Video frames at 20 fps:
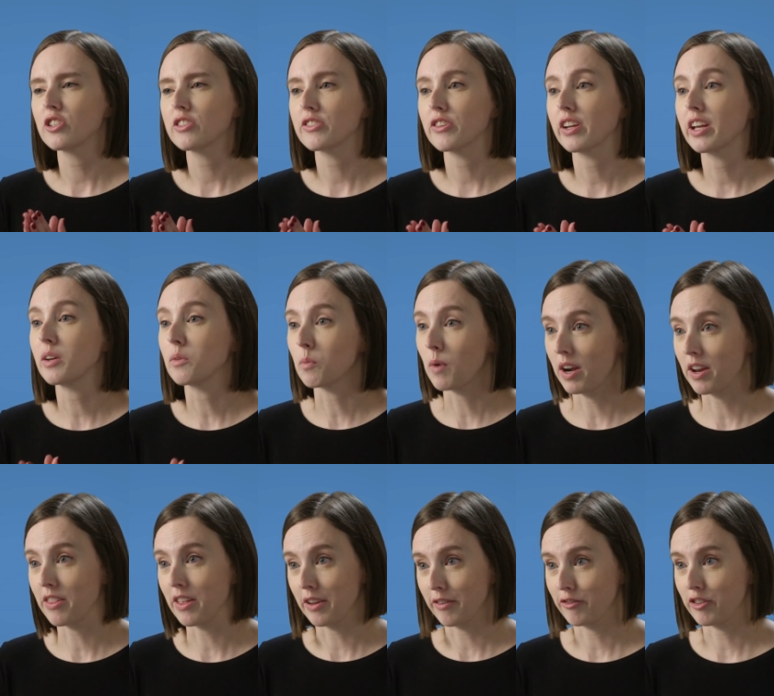just look at
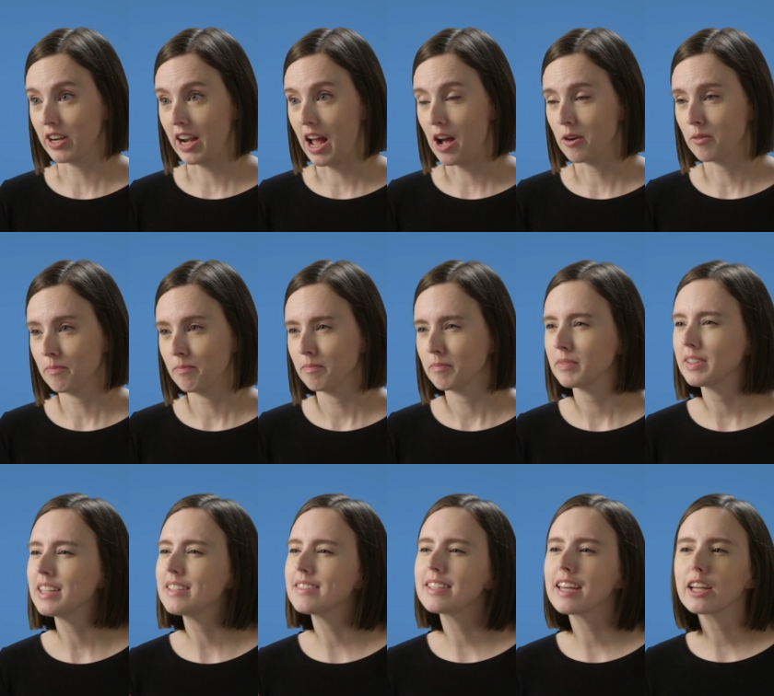one thing for now.
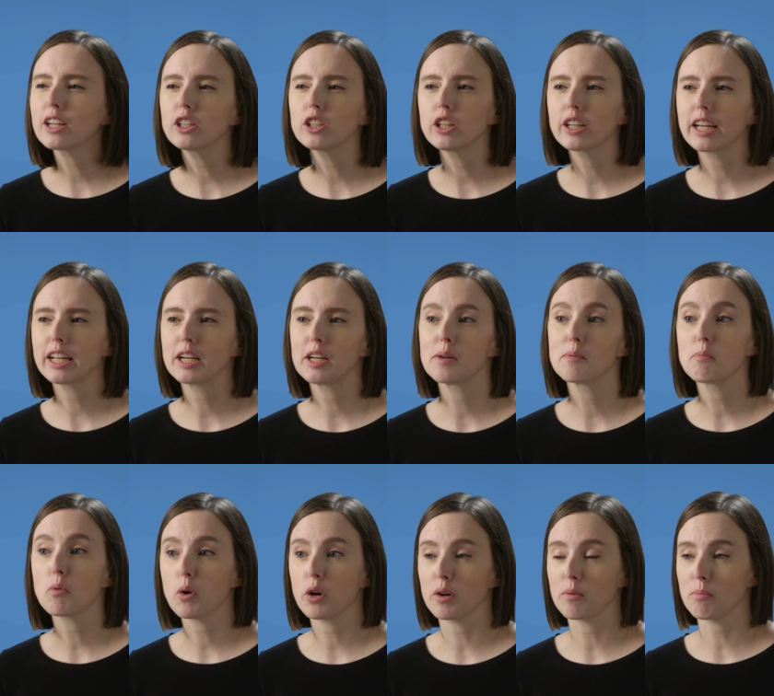Let's take a look at an
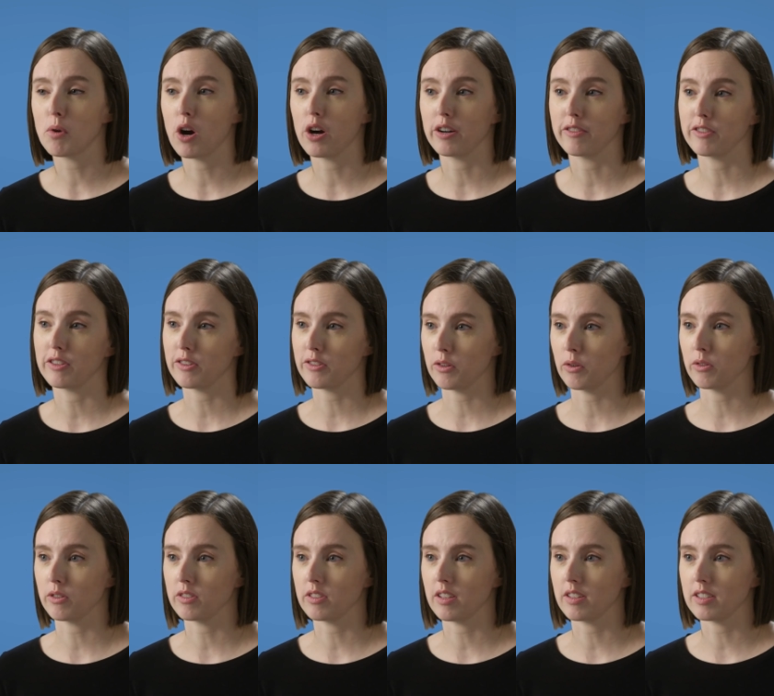important part of the
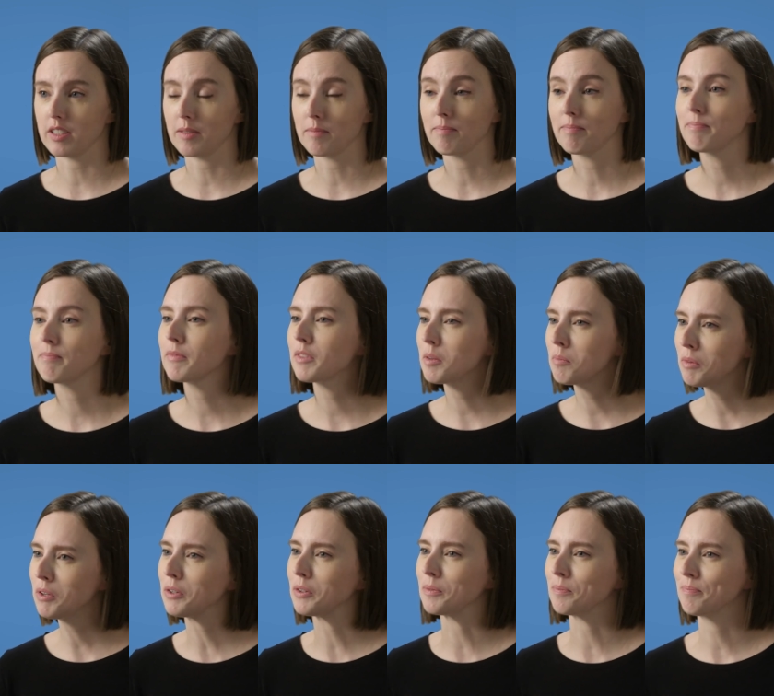solar system, the
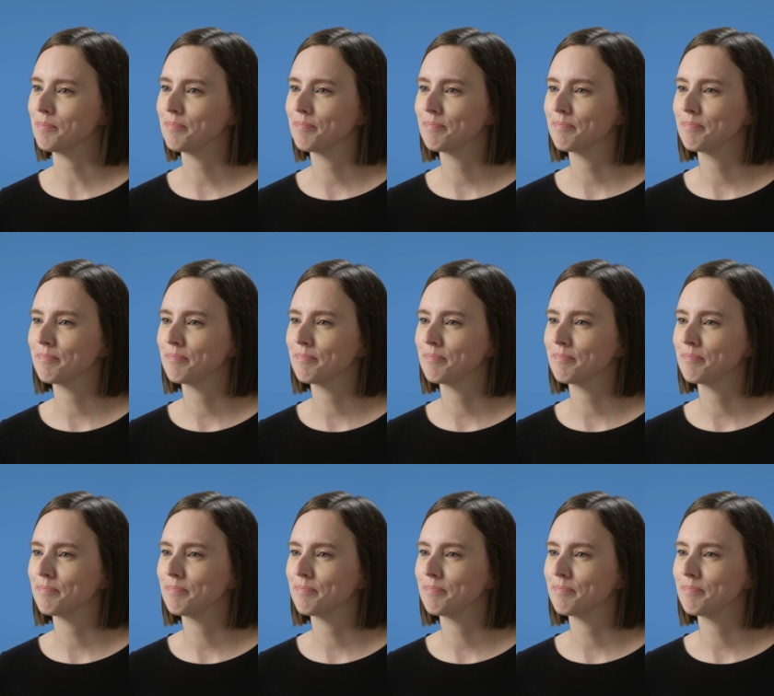moon.